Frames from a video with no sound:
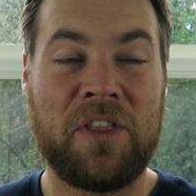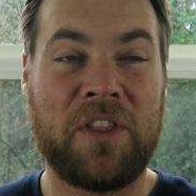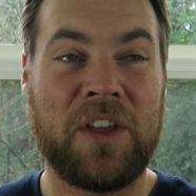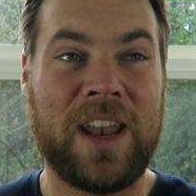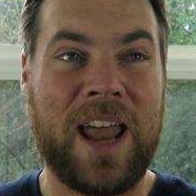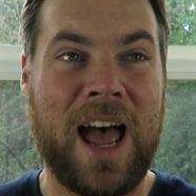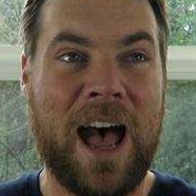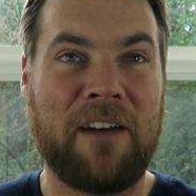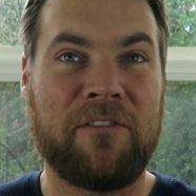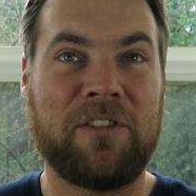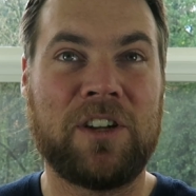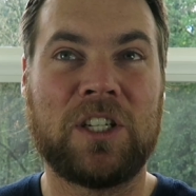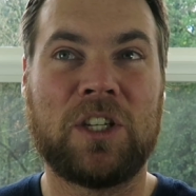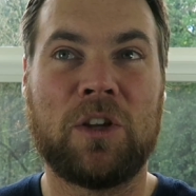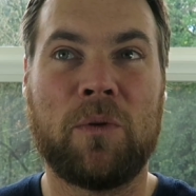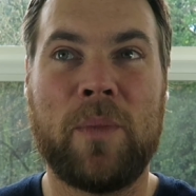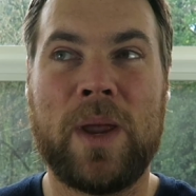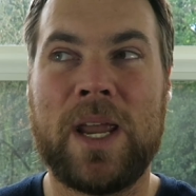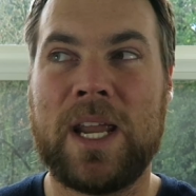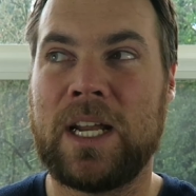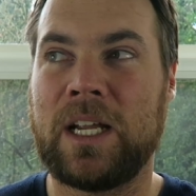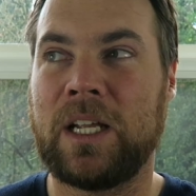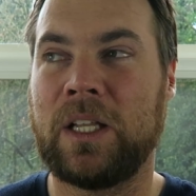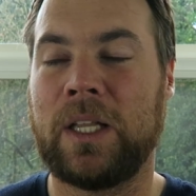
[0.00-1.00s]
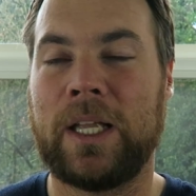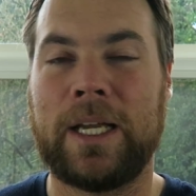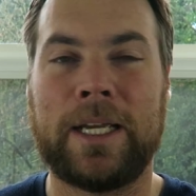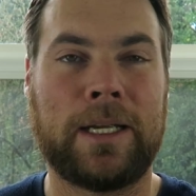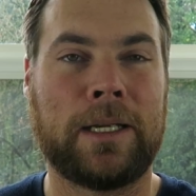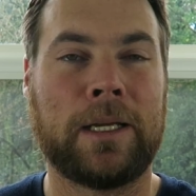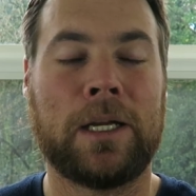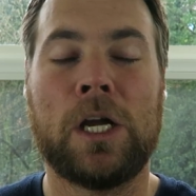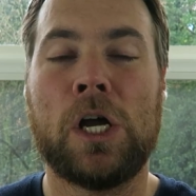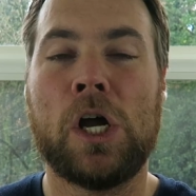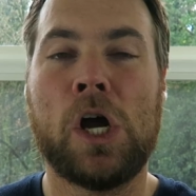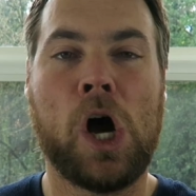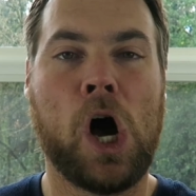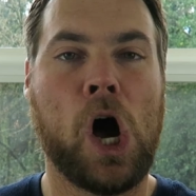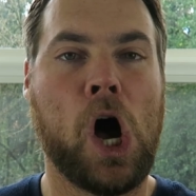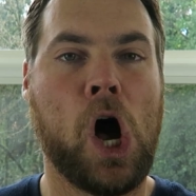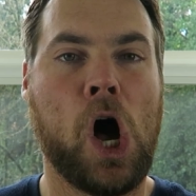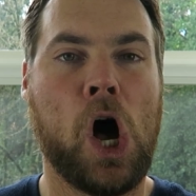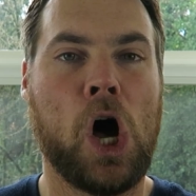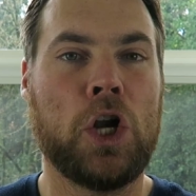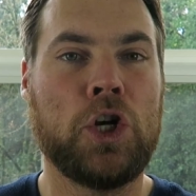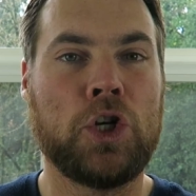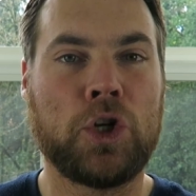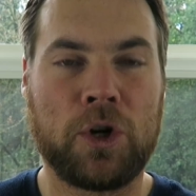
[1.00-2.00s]
than having to make like
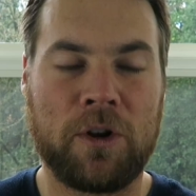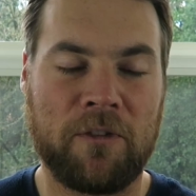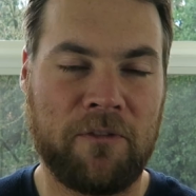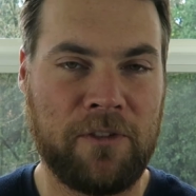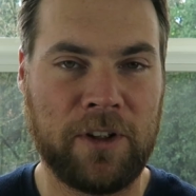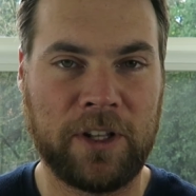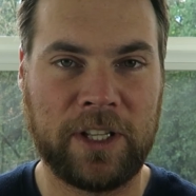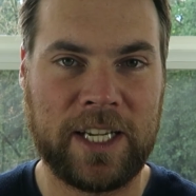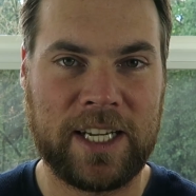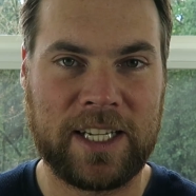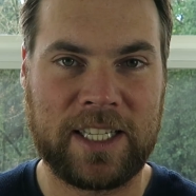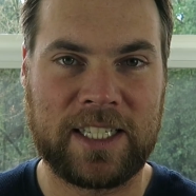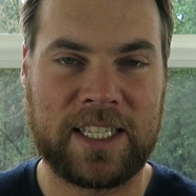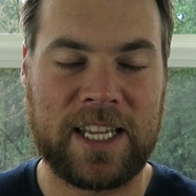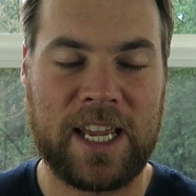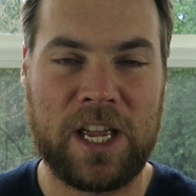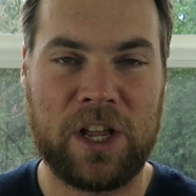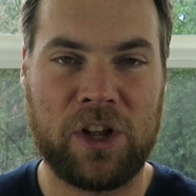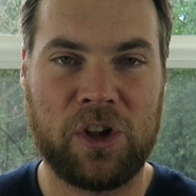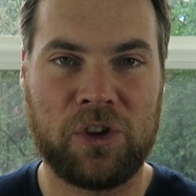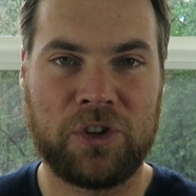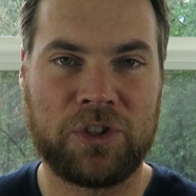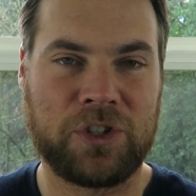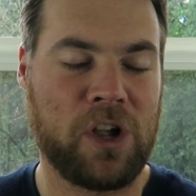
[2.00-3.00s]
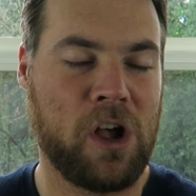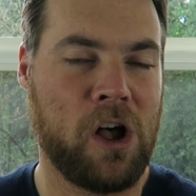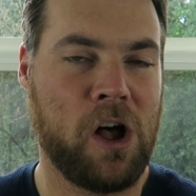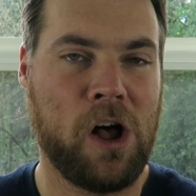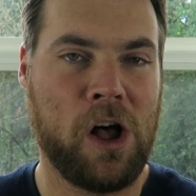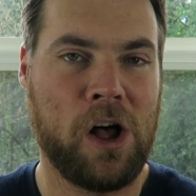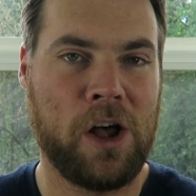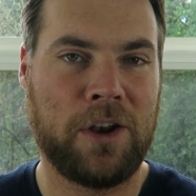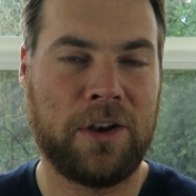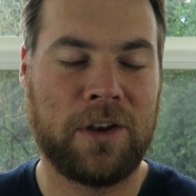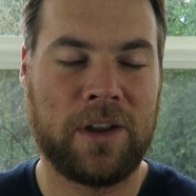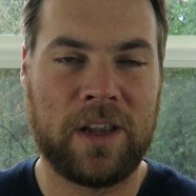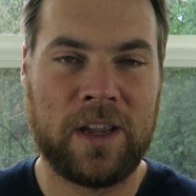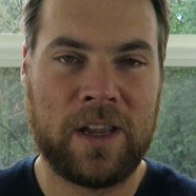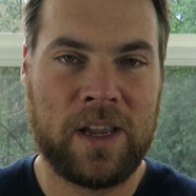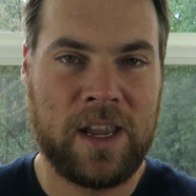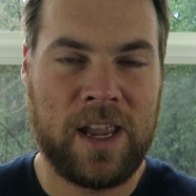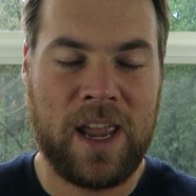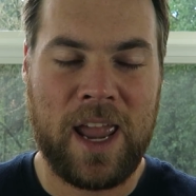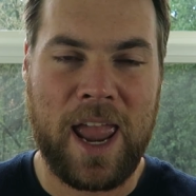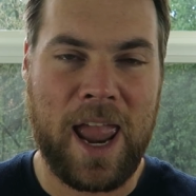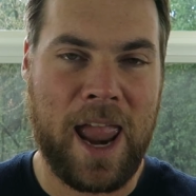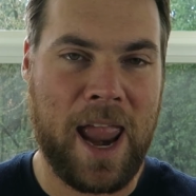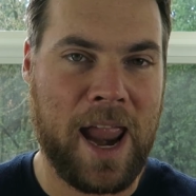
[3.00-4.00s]
100 affiliate sales on
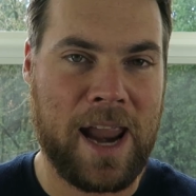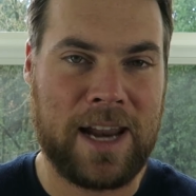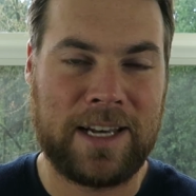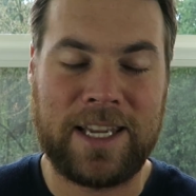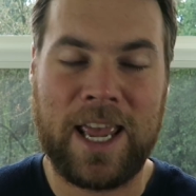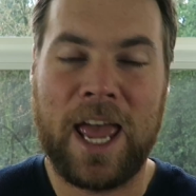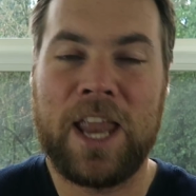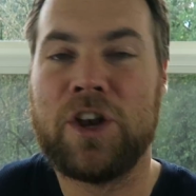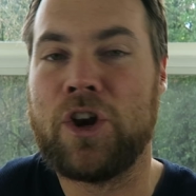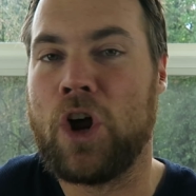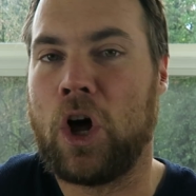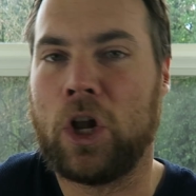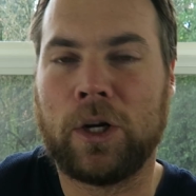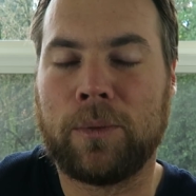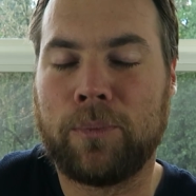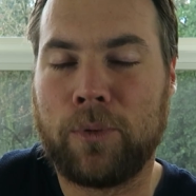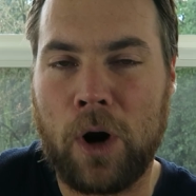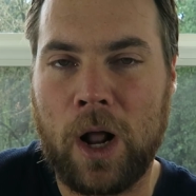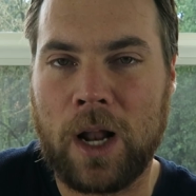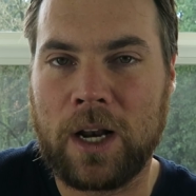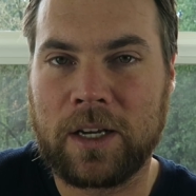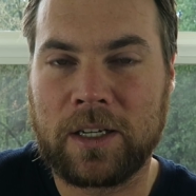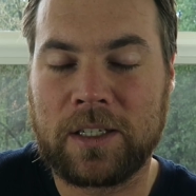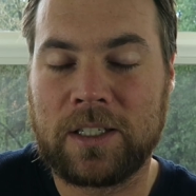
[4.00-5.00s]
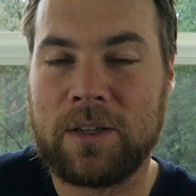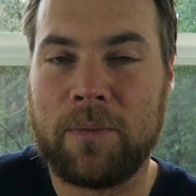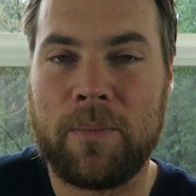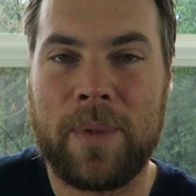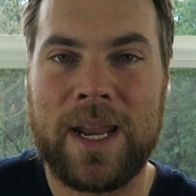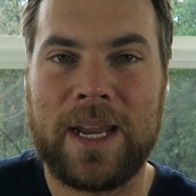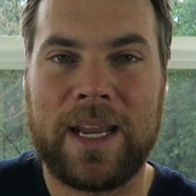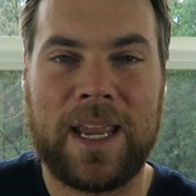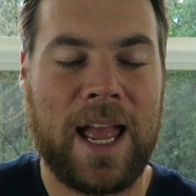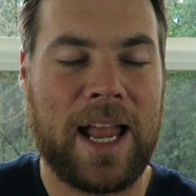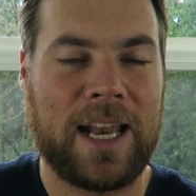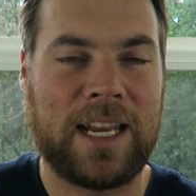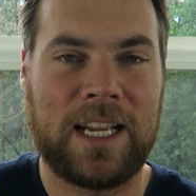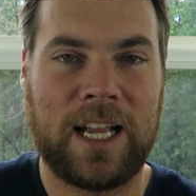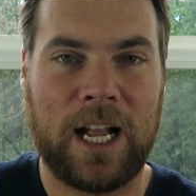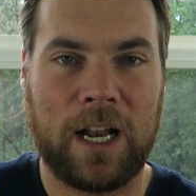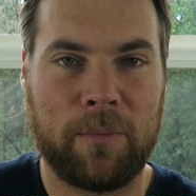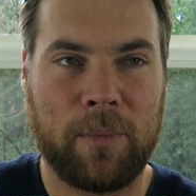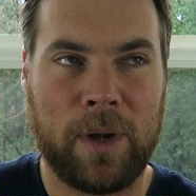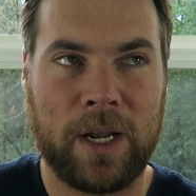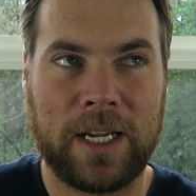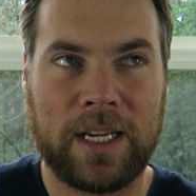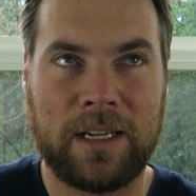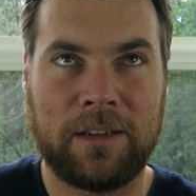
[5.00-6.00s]
a $10 product to make any kind
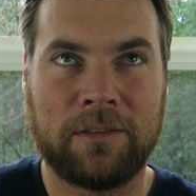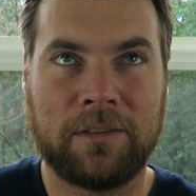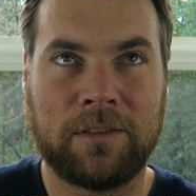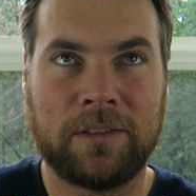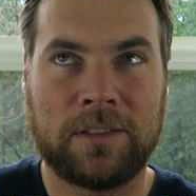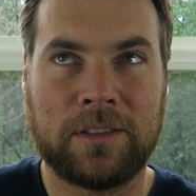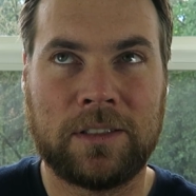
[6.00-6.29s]
of money.